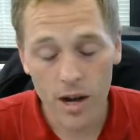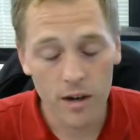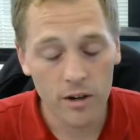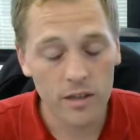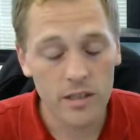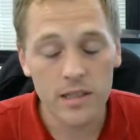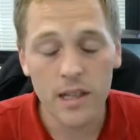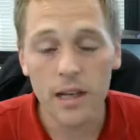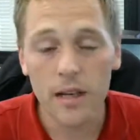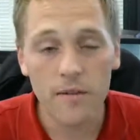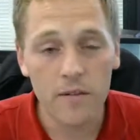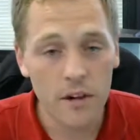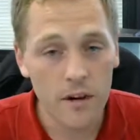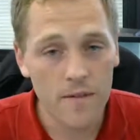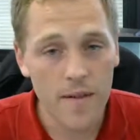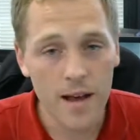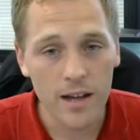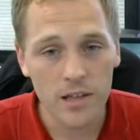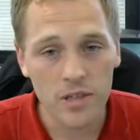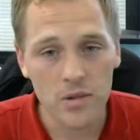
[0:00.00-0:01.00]
or study for your
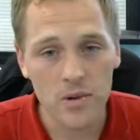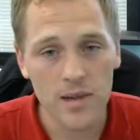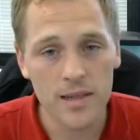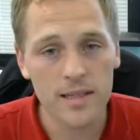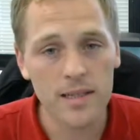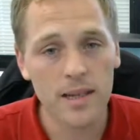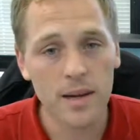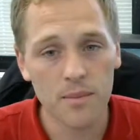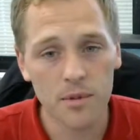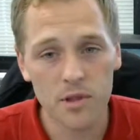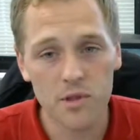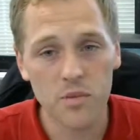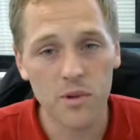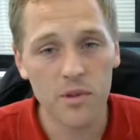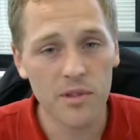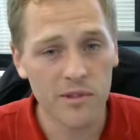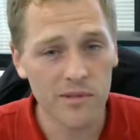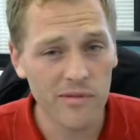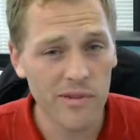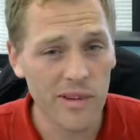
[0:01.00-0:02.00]
facts quiz, numbers
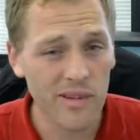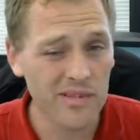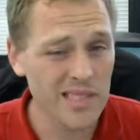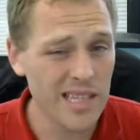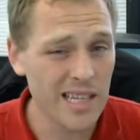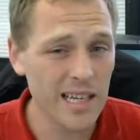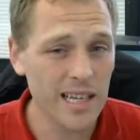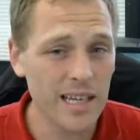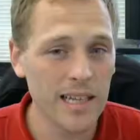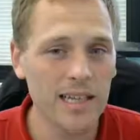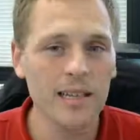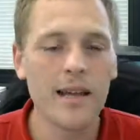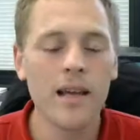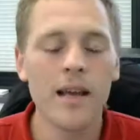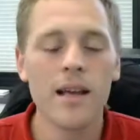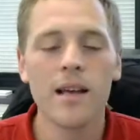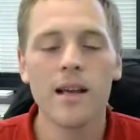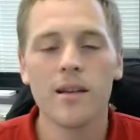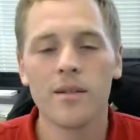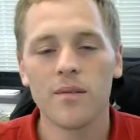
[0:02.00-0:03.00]
1 through 15.
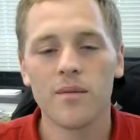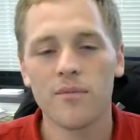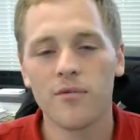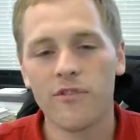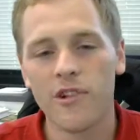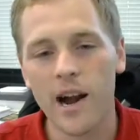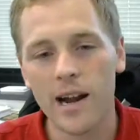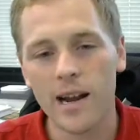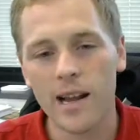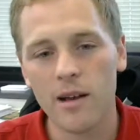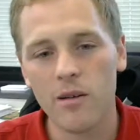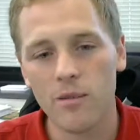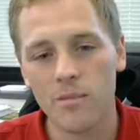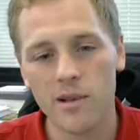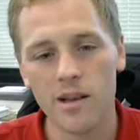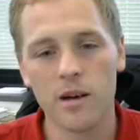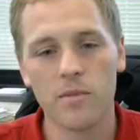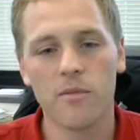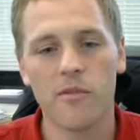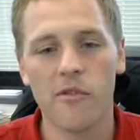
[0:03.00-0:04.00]
Friday will
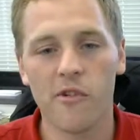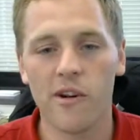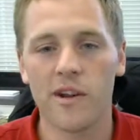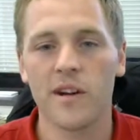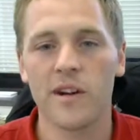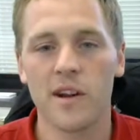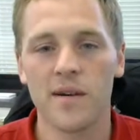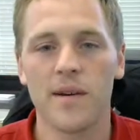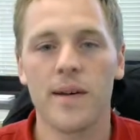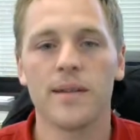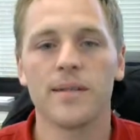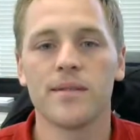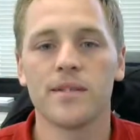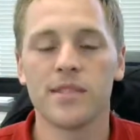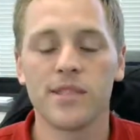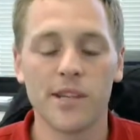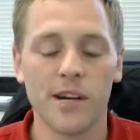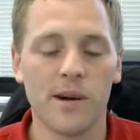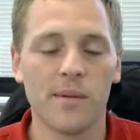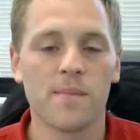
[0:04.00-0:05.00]
be here before you know it.
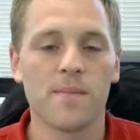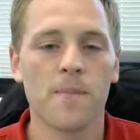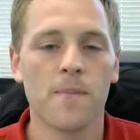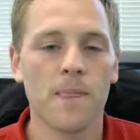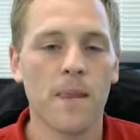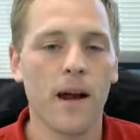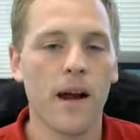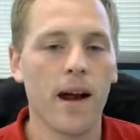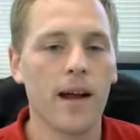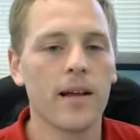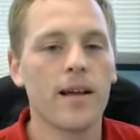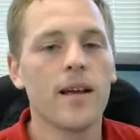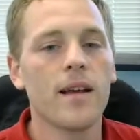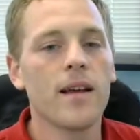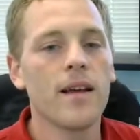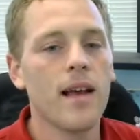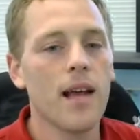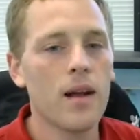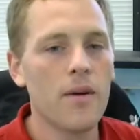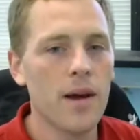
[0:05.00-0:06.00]
So, all right.
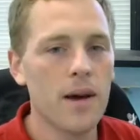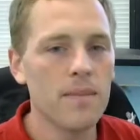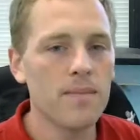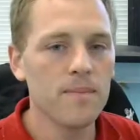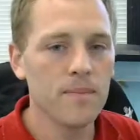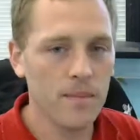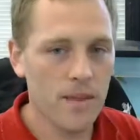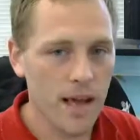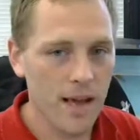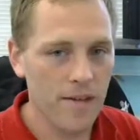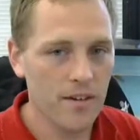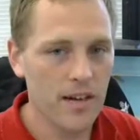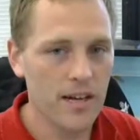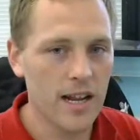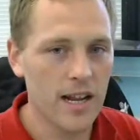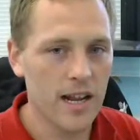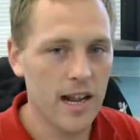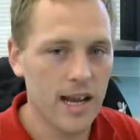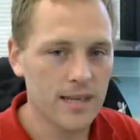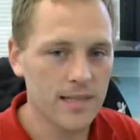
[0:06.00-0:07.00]
Anyway, have a good
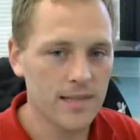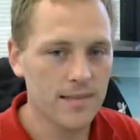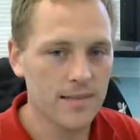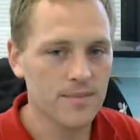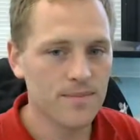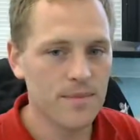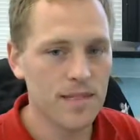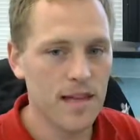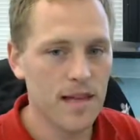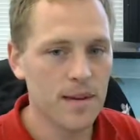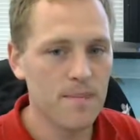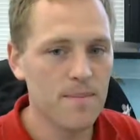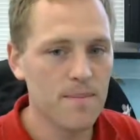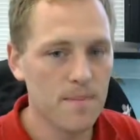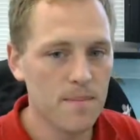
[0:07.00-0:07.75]
day, guys. See ya.